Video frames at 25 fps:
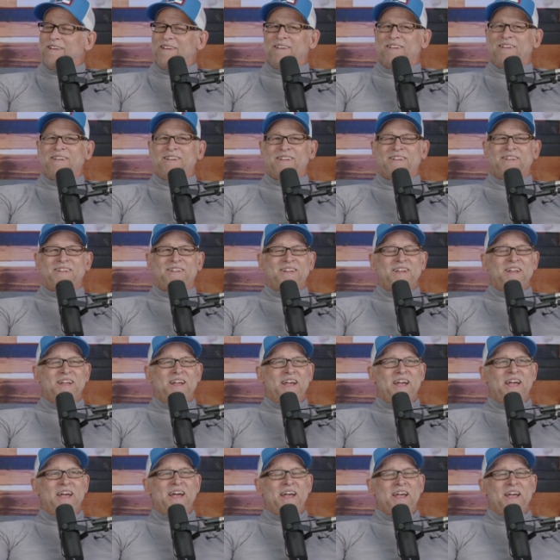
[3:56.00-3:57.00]
Mm.
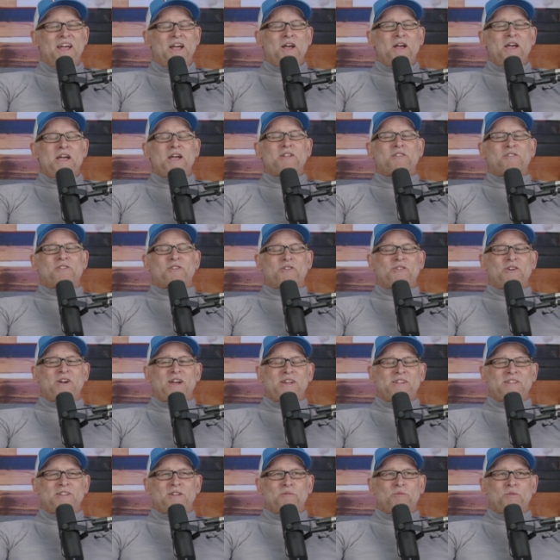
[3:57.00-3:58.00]
It's
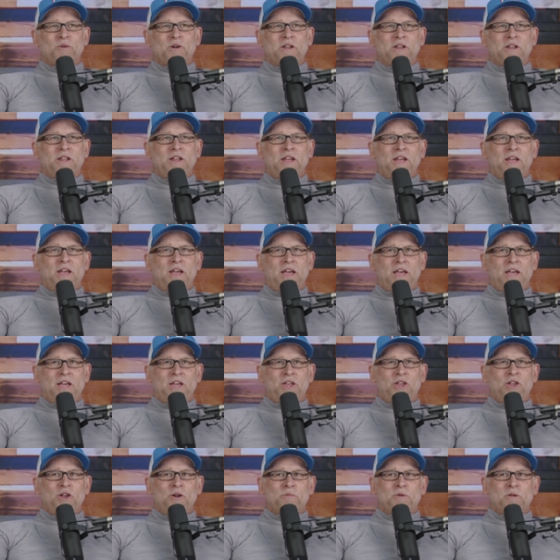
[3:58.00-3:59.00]
crazy when a
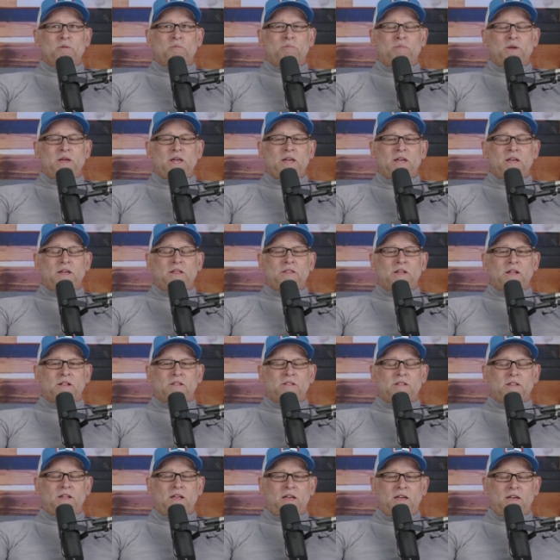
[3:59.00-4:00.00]
human being
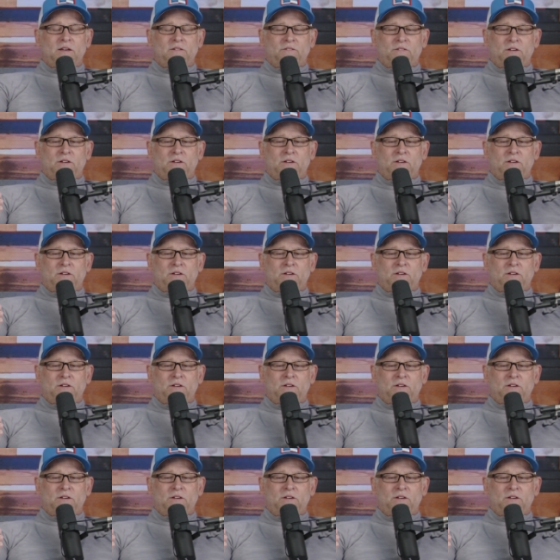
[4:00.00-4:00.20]
that's a